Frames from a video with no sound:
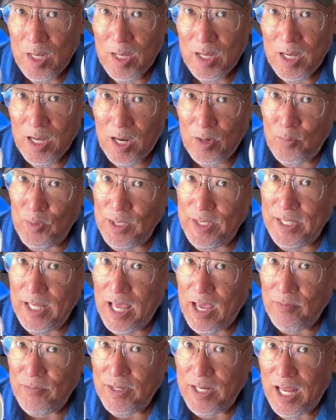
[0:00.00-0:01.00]
I really
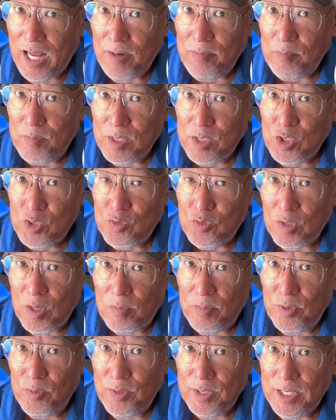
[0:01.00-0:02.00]
haven't had much
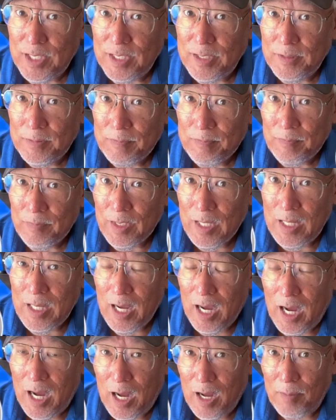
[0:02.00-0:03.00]
trouble with it.
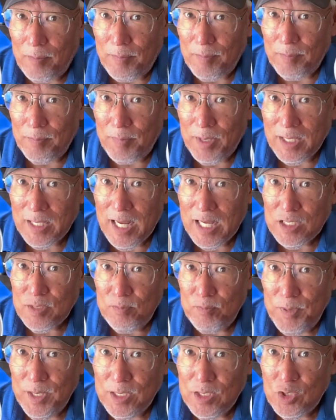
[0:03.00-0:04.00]
My
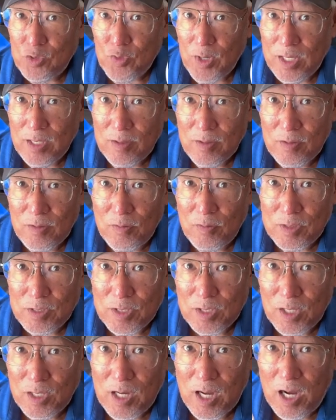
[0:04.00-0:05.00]
last big strike
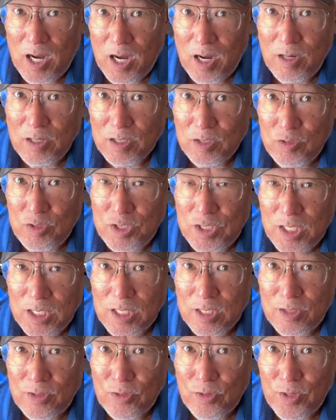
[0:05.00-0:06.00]
was using
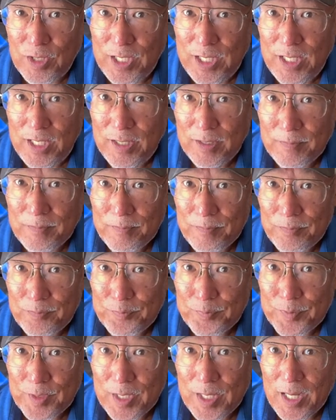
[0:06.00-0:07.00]
the 30.
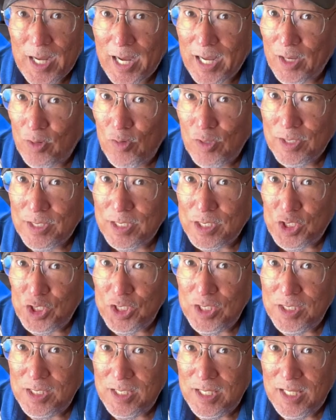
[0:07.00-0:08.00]
I hooked the
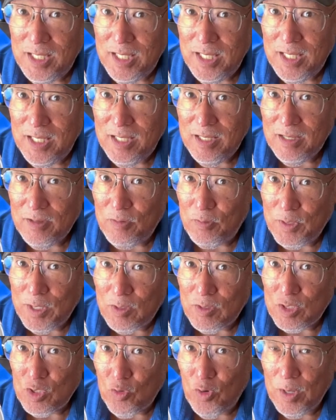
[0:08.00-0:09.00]
GT when I
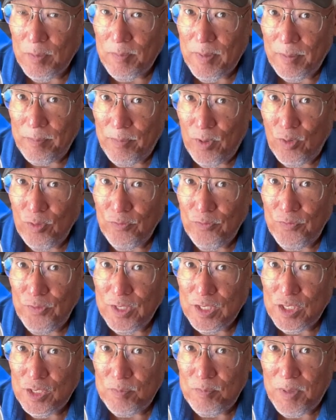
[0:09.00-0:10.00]
was going by
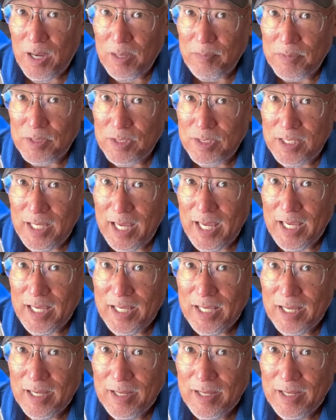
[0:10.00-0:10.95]
bonefish by mistake,